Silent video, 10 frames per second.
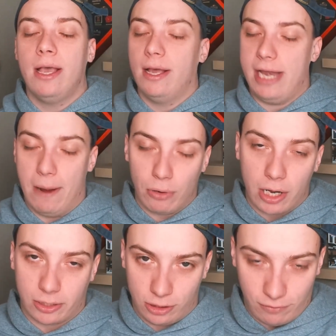Now,
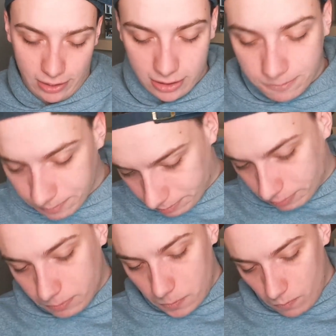Broncos fans,
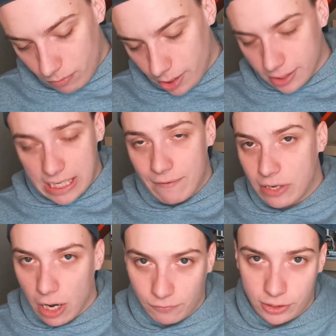let's have a
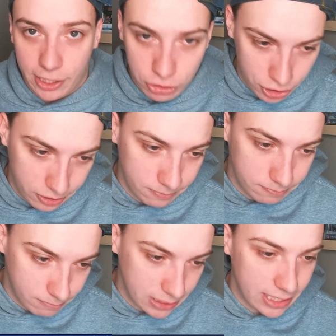conversation here,
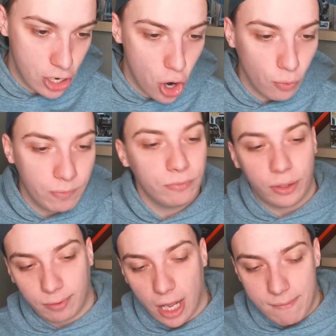because I know you're
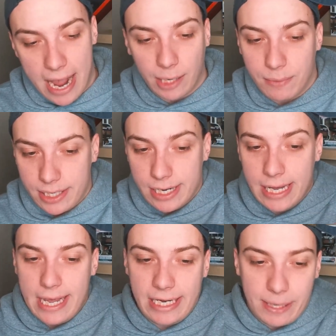probably mad at me.
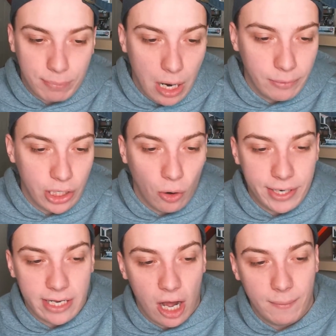You probably already
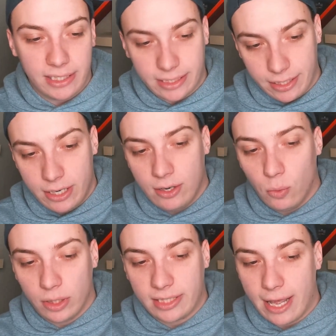commented,
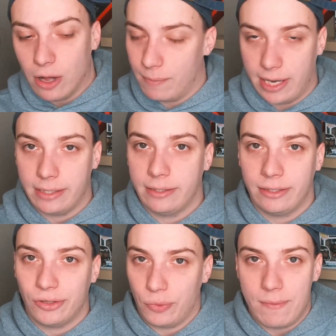what the hell, man?
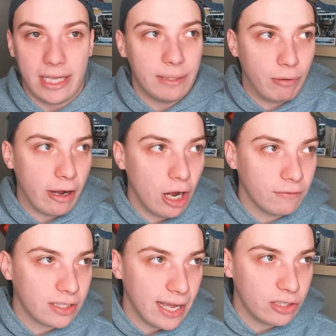We made the playoffs
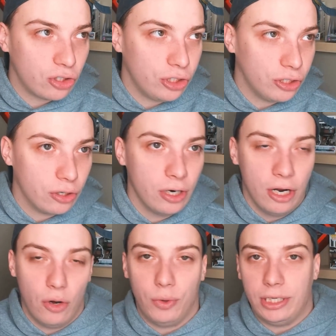last year.
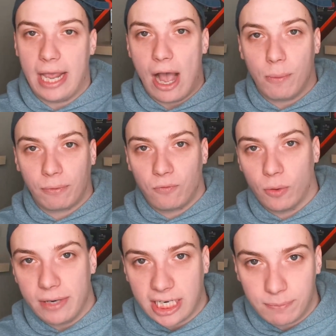We outperformed
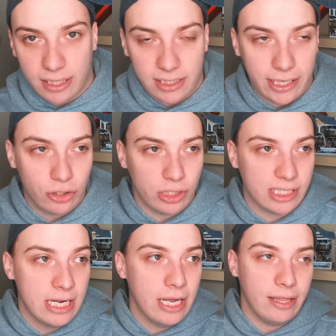expectations.
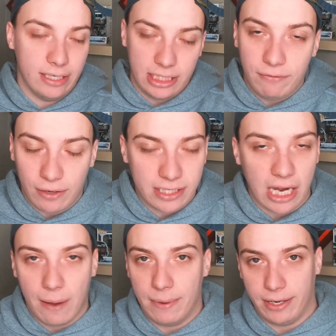The defense
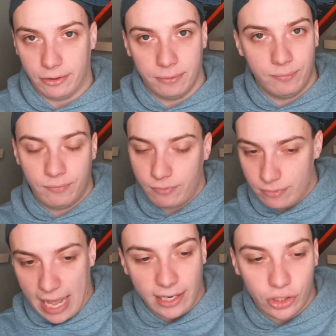got better.
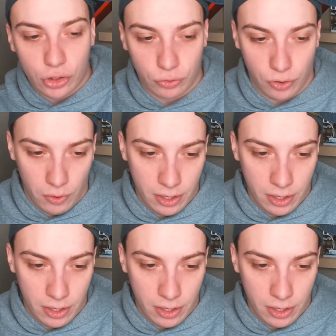That is true.